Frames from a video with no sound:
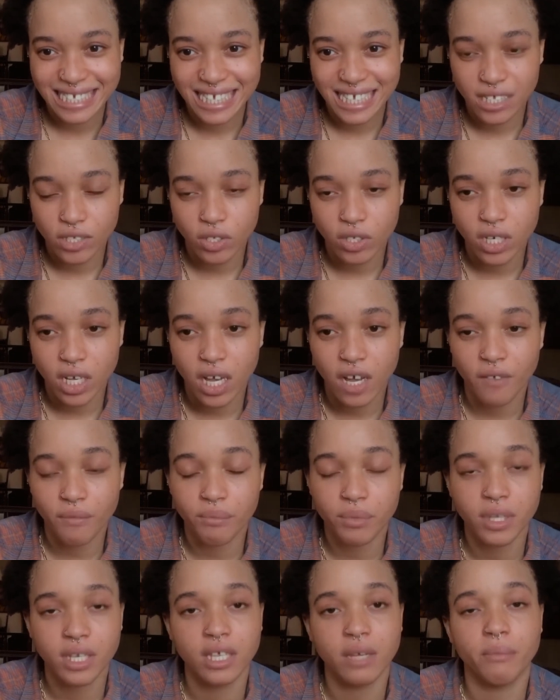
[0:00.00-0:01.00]
So now I've
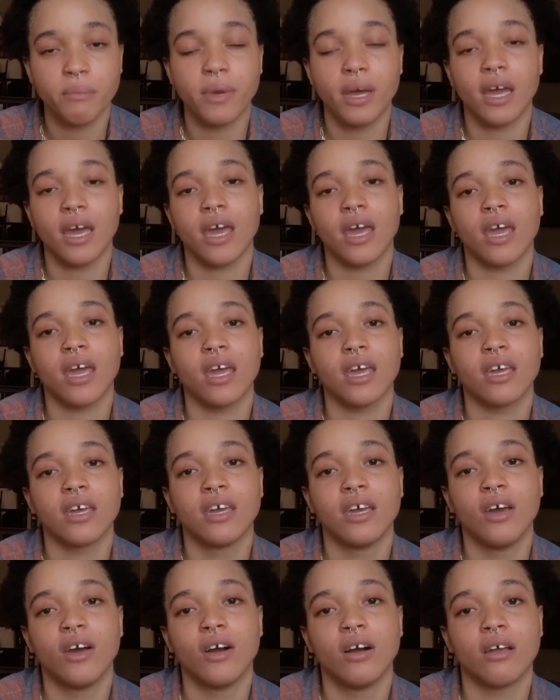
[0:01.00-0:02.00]
been in my
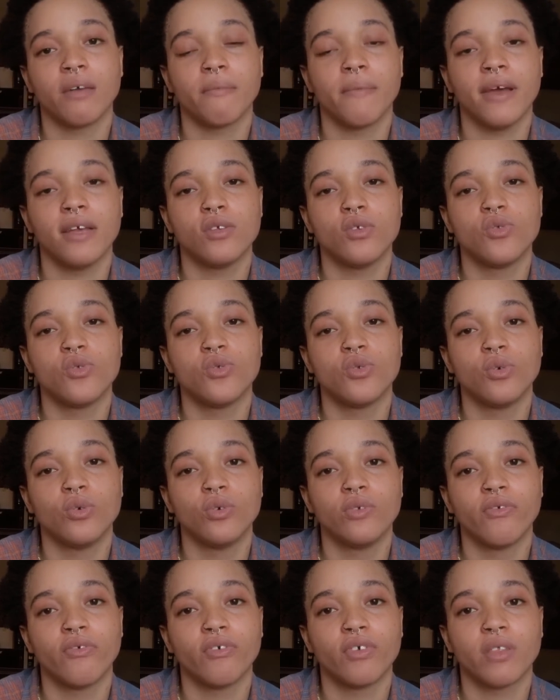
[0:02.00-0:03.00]

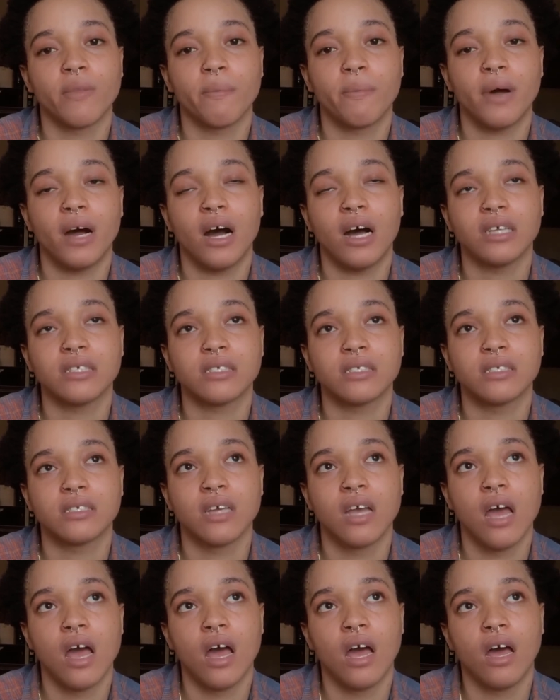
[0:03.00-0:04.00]
zone for the past
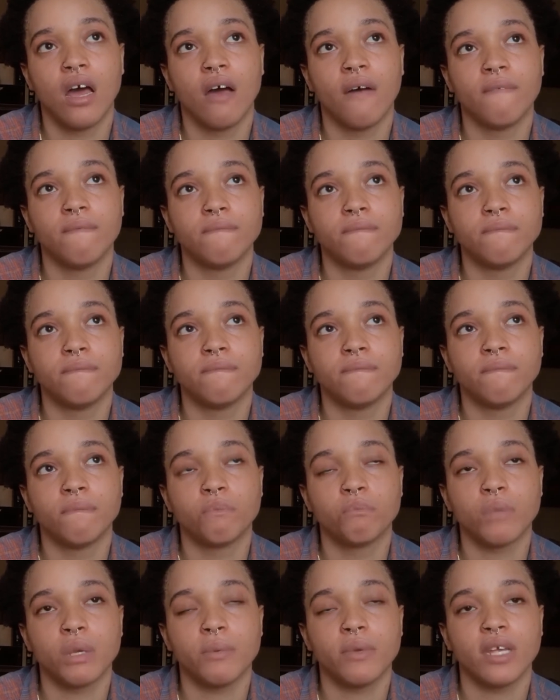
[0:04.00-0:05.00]

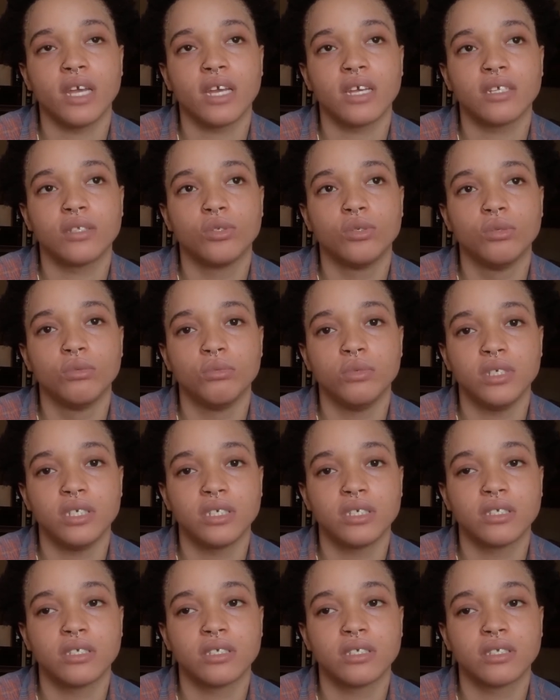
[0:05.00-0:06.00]
maybe like 2
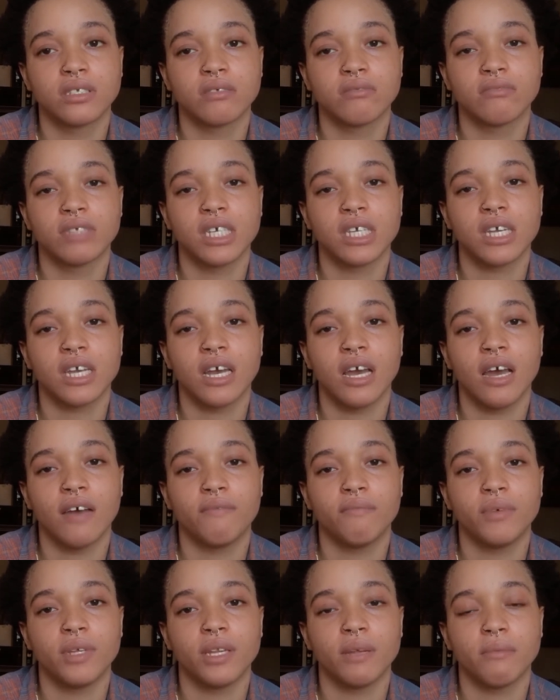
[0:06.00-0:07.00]
weeks. Like I have
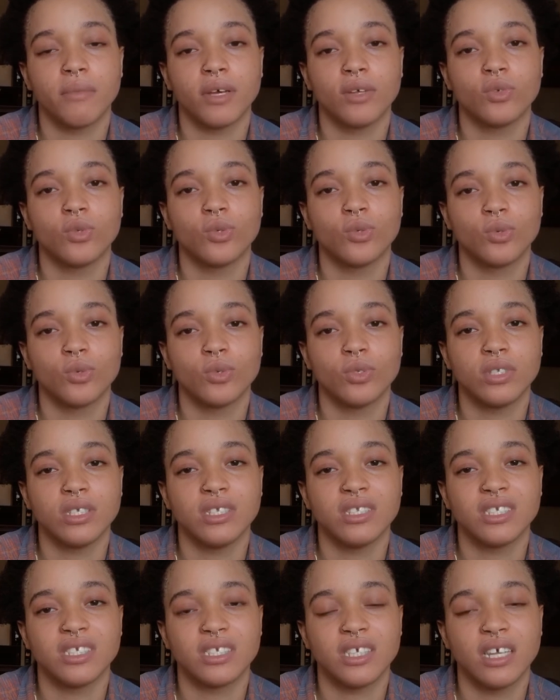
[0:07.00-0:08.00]
been in my zone in
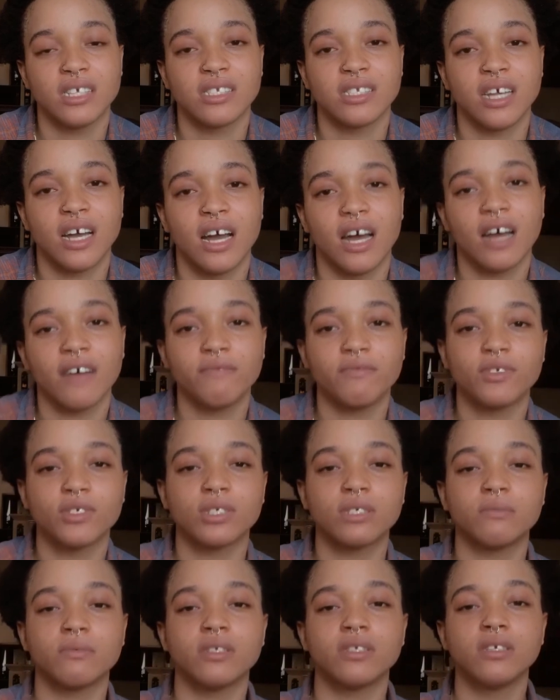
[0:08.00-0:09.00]
the sense that I've
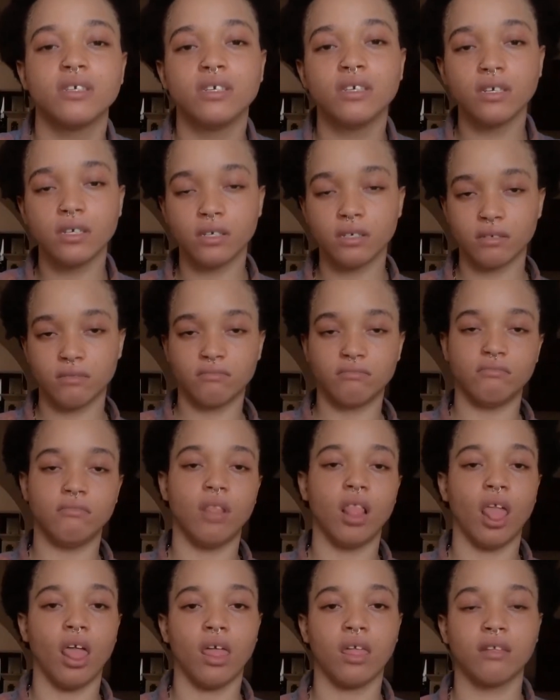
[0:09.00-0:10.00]
just been
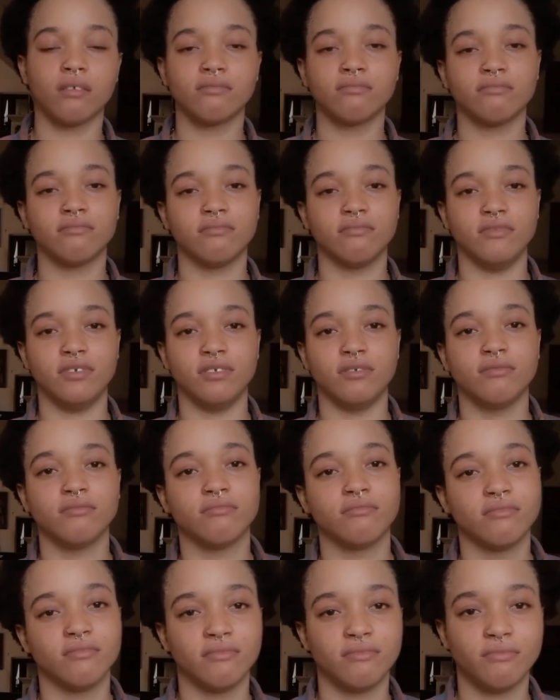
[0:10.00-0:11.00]
bleh, you know.
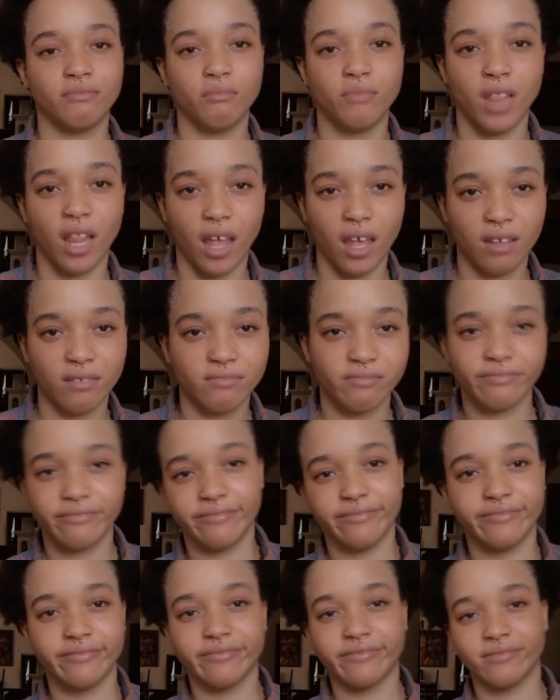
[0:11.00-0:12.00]
Like
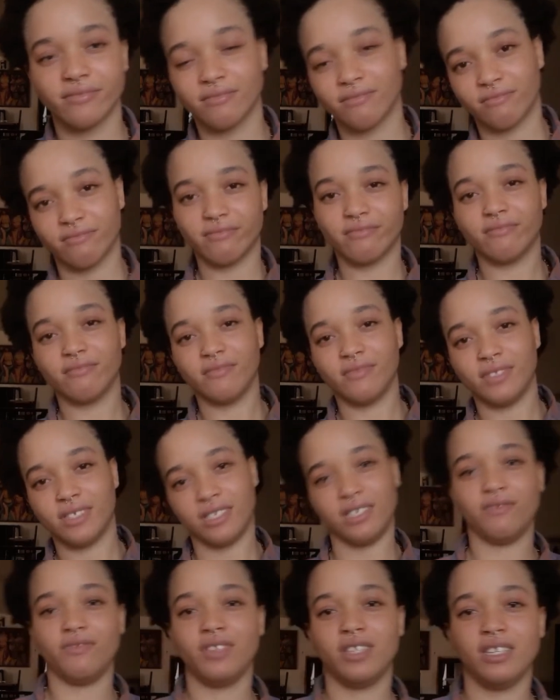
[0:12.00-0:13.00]

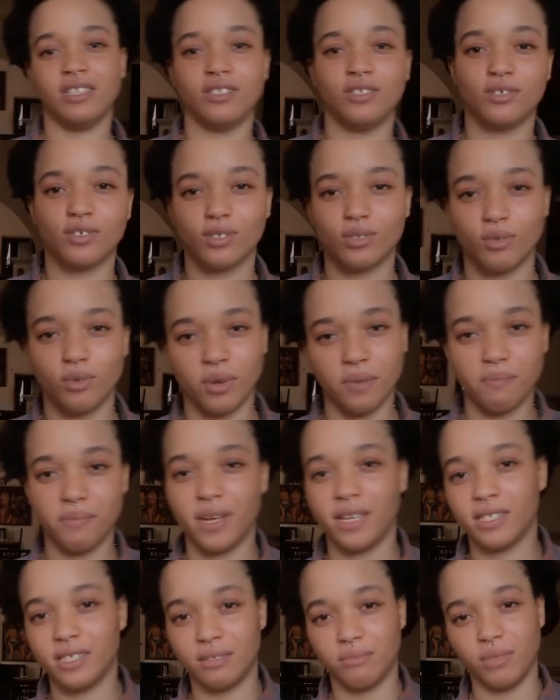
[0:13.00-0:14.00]
everything is just going
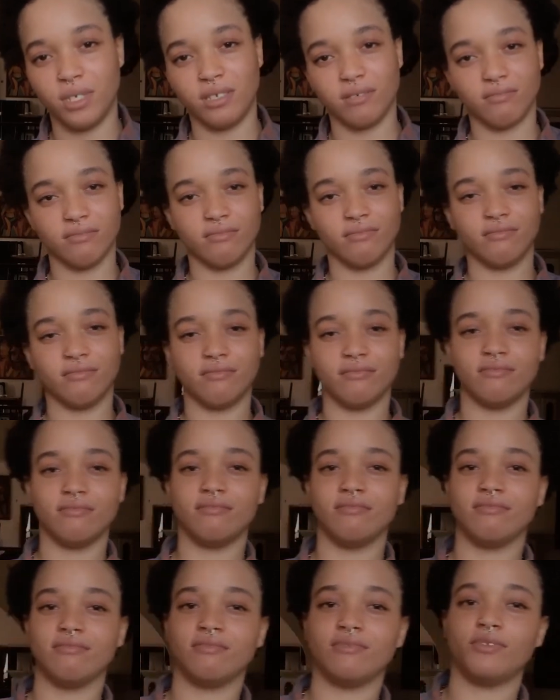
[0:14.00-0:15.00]
past me,
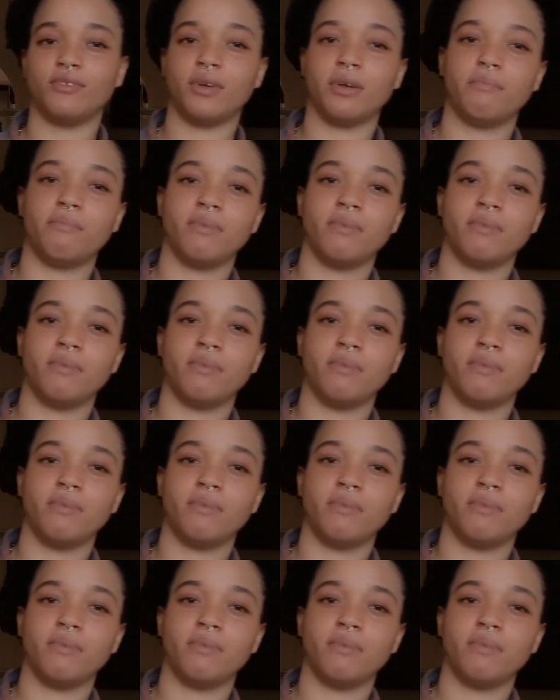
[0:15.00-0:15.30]
and I